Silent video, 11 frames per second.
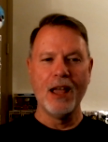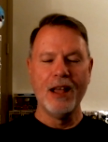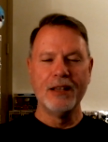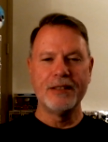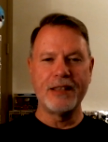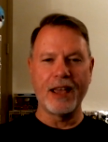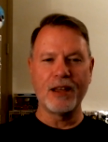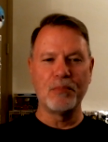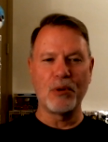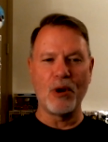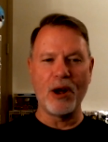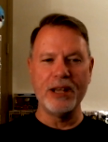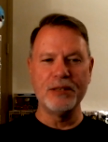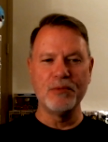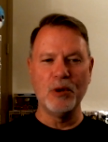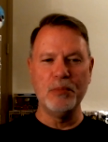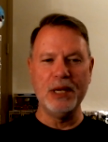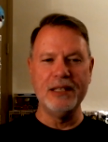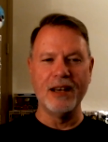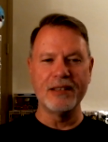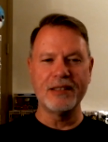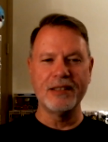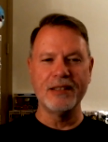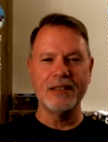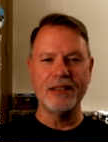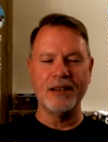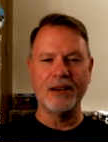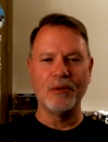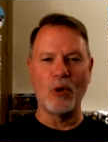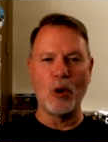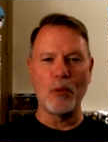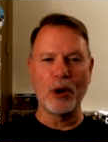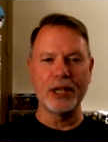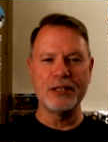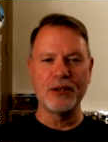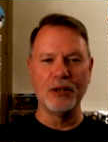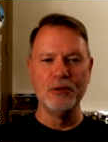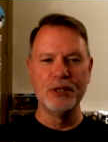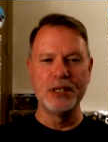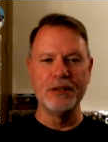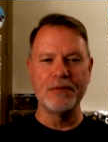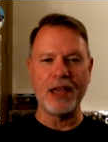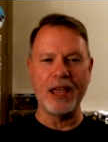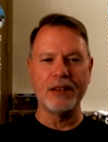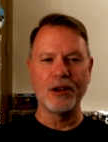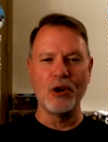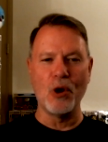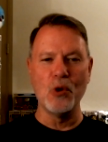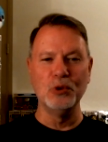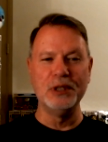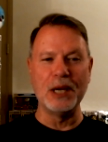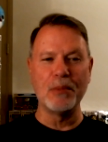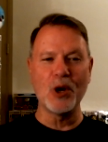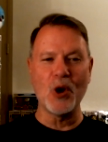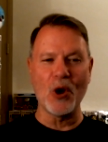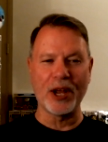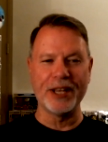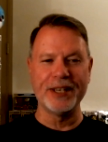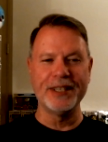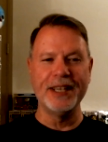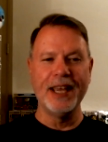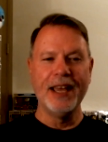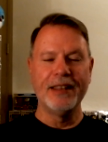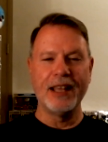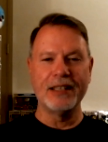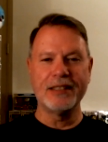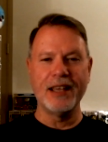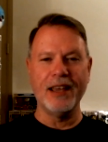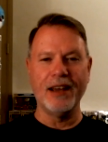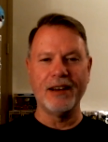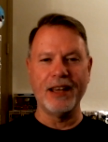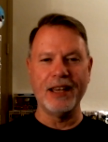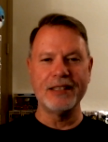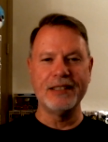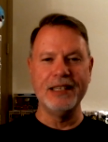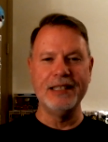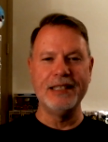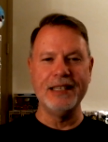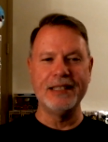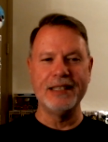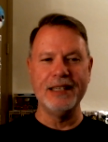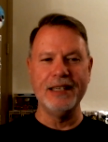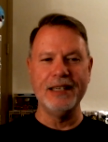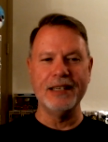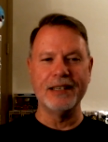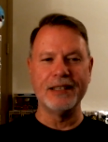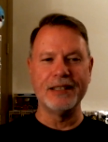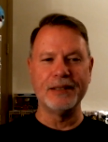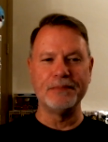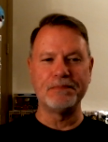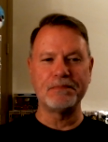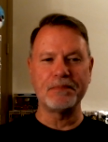Second prize will be Dustin, uh, Walmart exclusive, and the Gold Demogorgon. That's the uh, SDCC um,